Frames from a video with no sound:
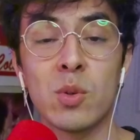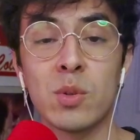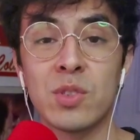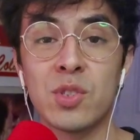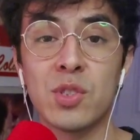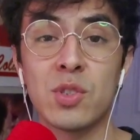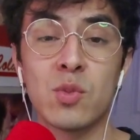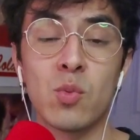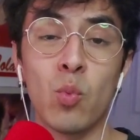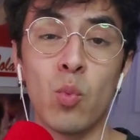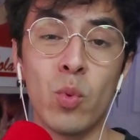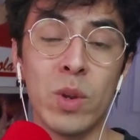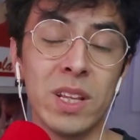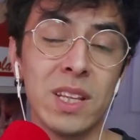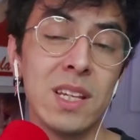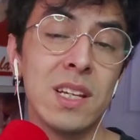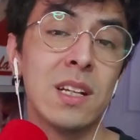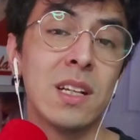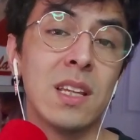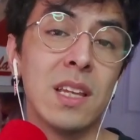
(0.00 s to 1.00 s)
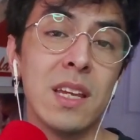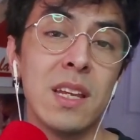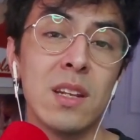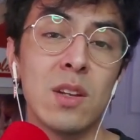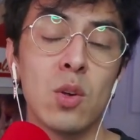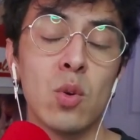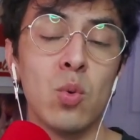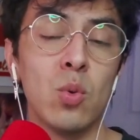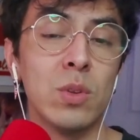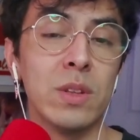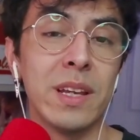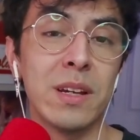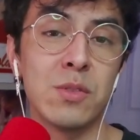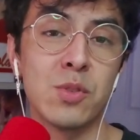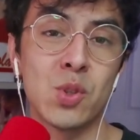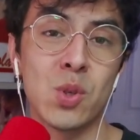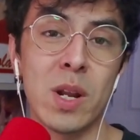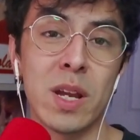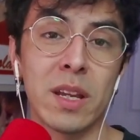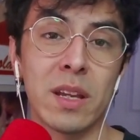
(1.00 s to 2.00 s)
So it's just really clean
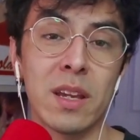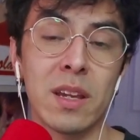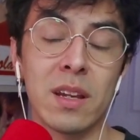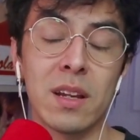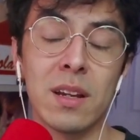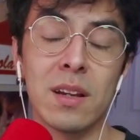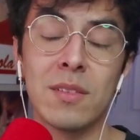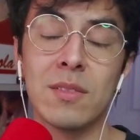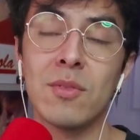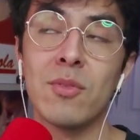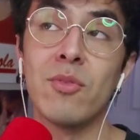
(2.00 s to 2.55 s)
cooldown tracking.